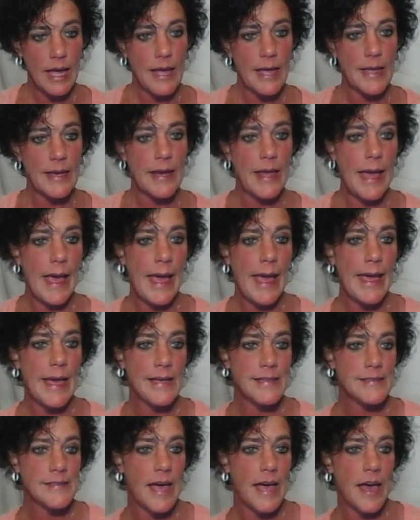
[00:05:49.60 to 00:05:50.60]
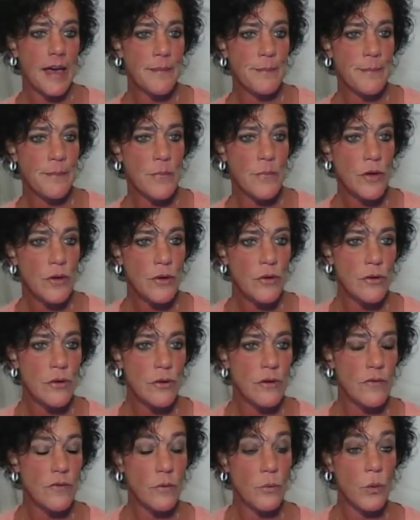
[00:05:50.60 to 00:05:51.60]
And as I move,